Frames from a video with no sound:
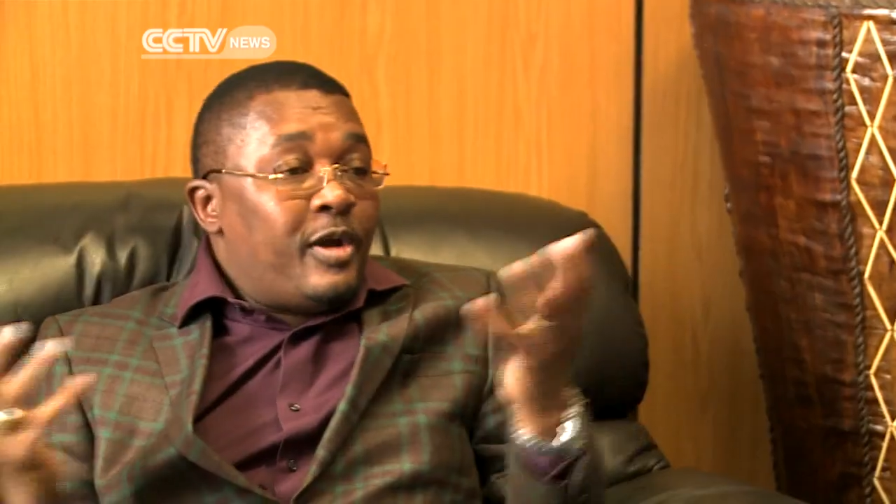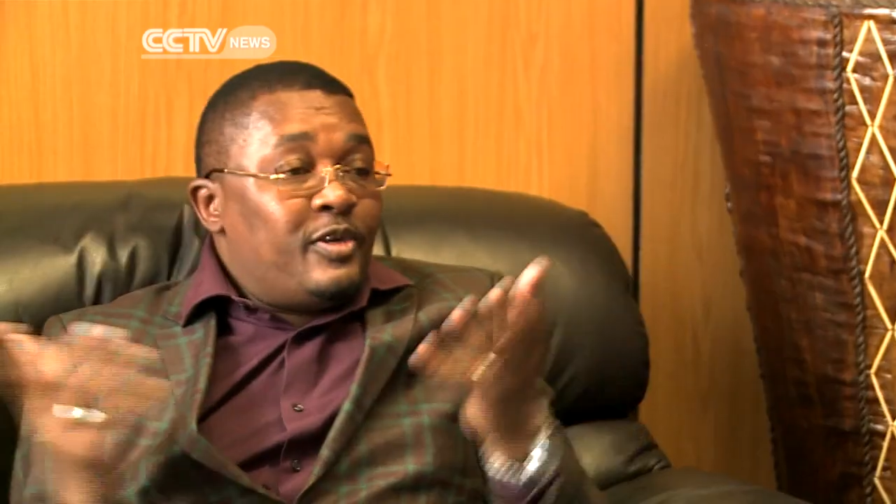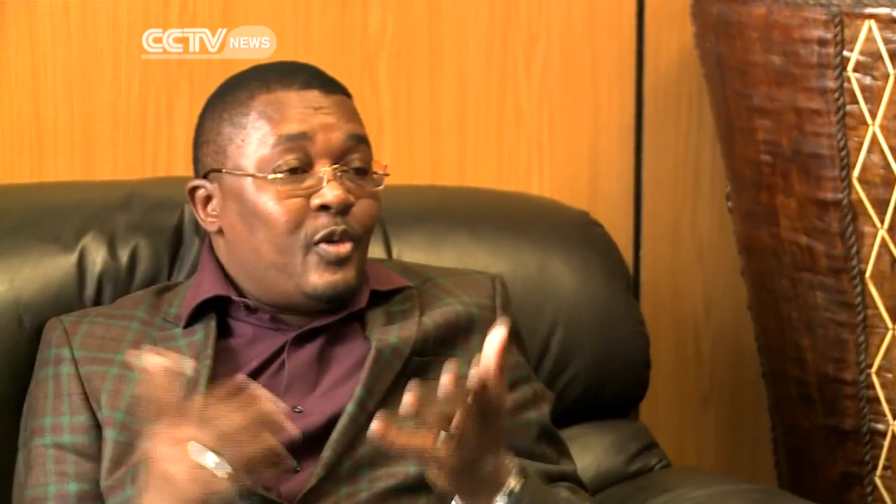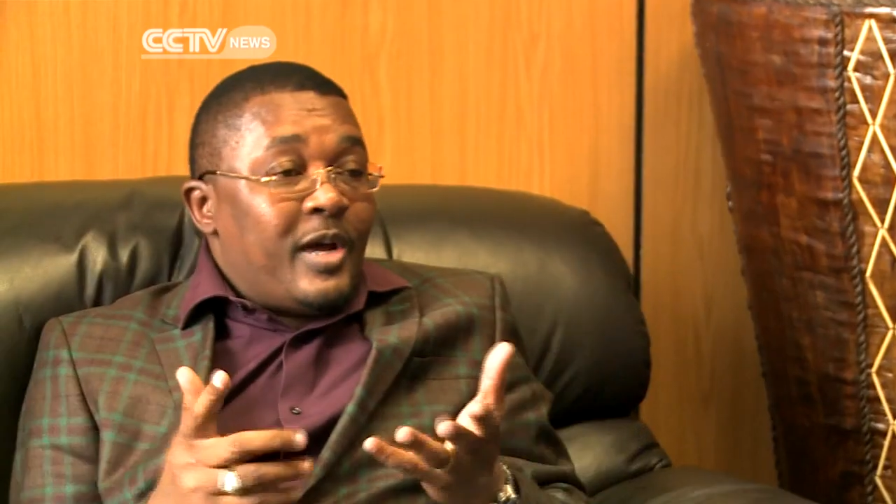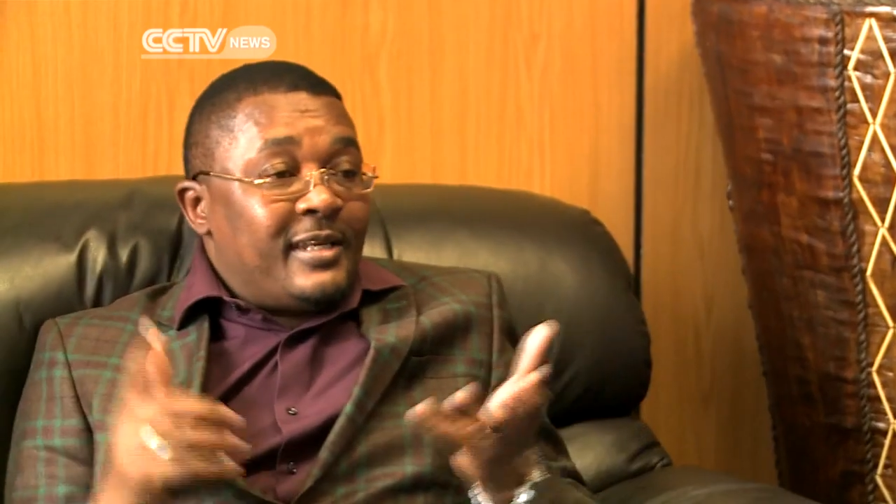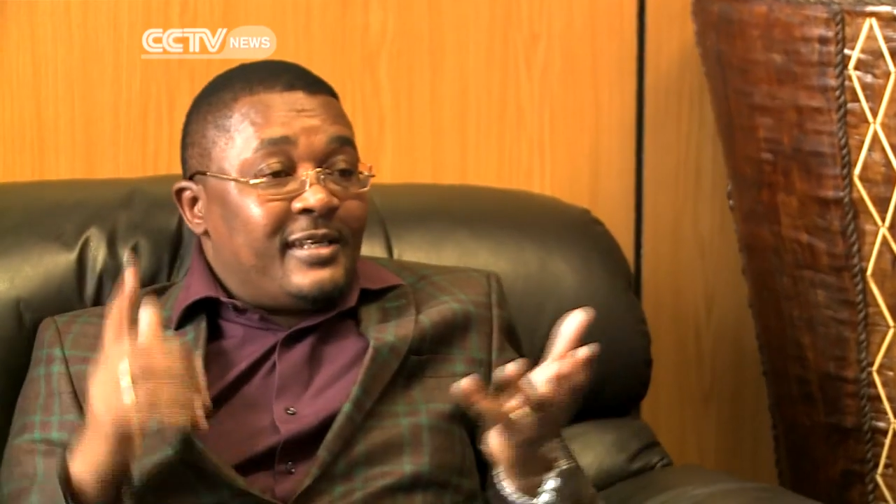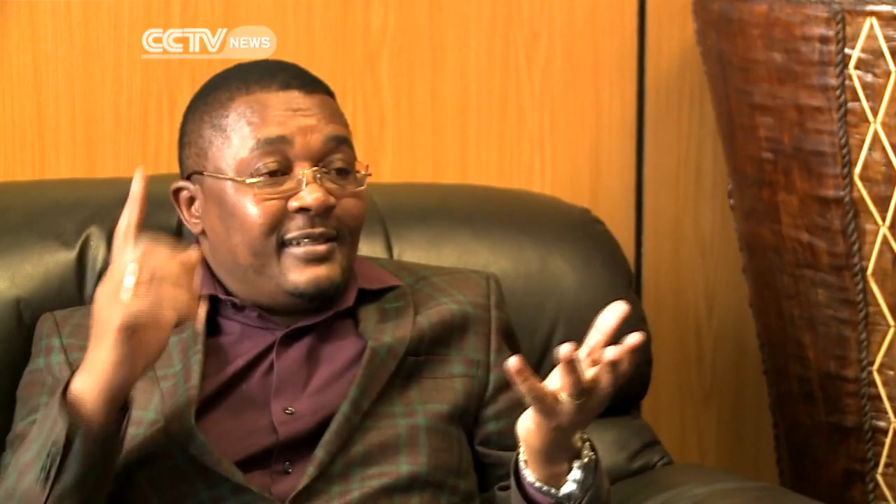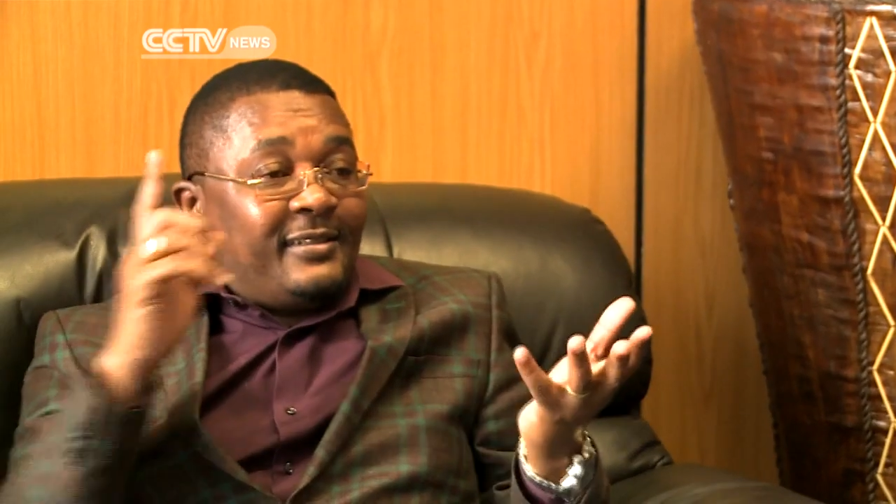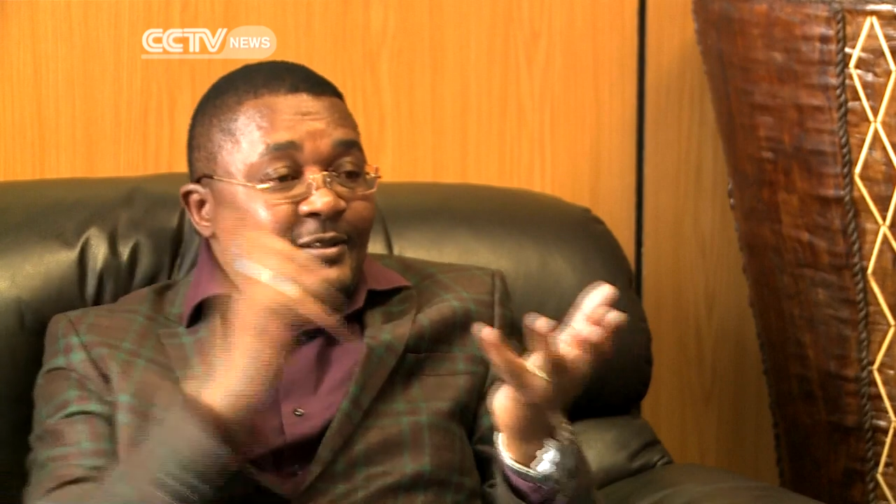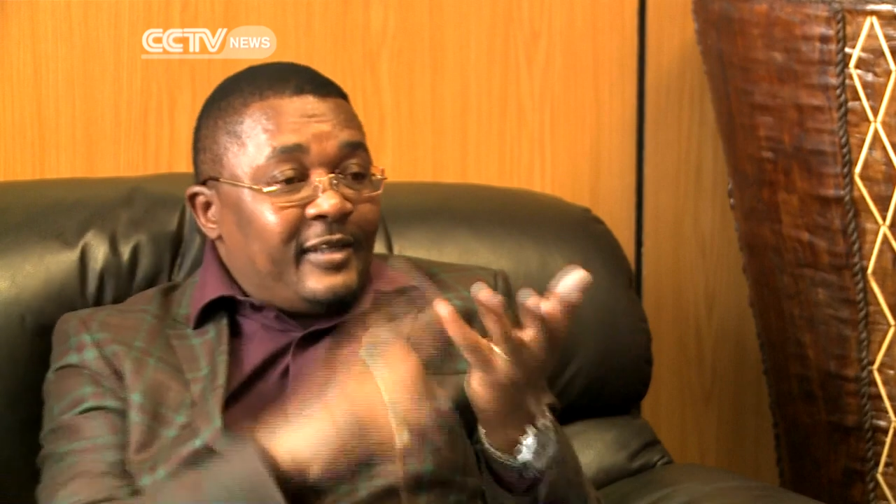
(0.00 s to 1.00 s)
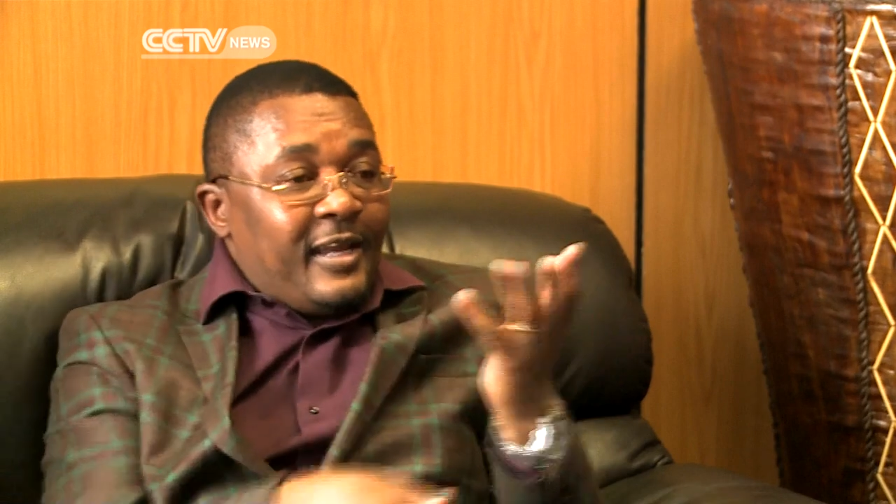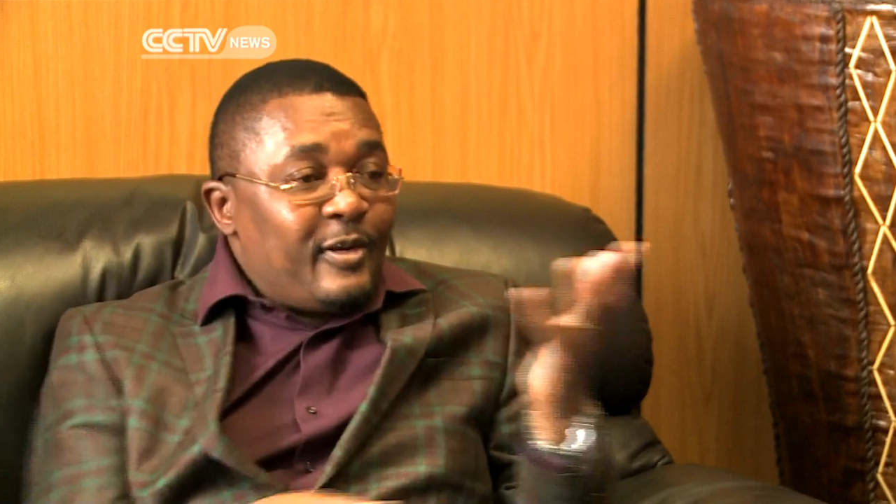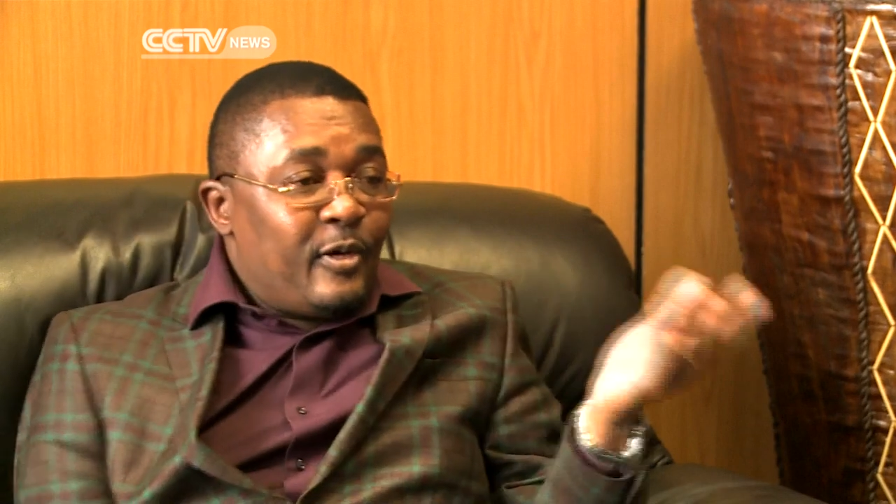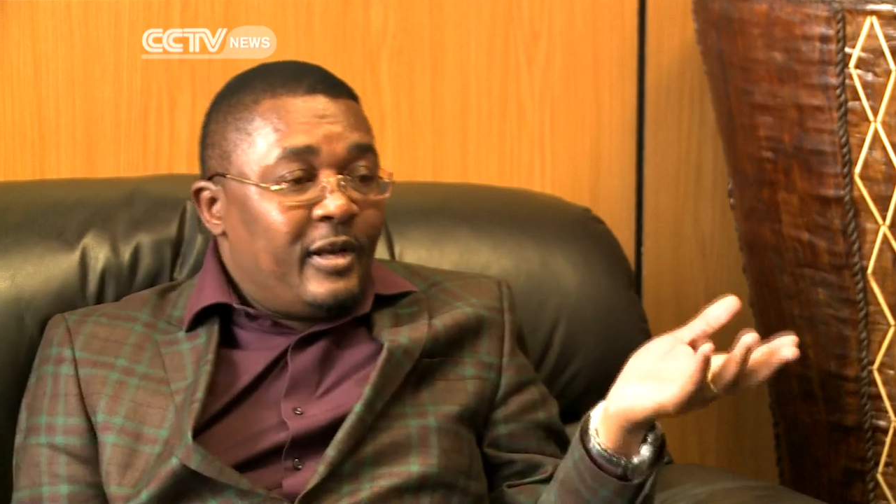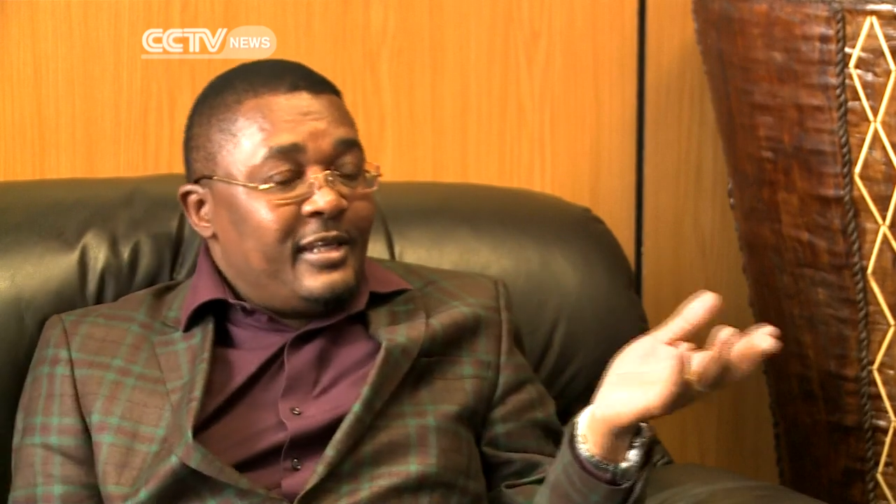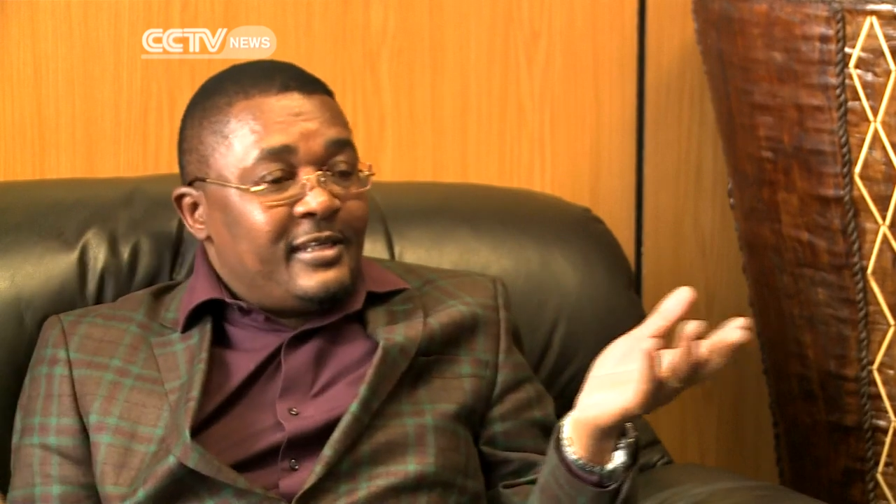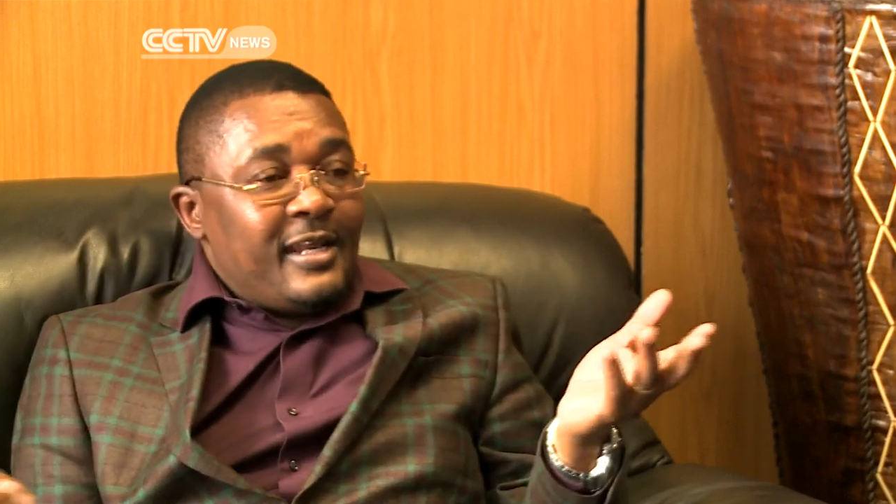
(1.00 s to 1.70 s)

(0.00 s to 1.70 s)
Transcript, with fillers: what you want. You can call it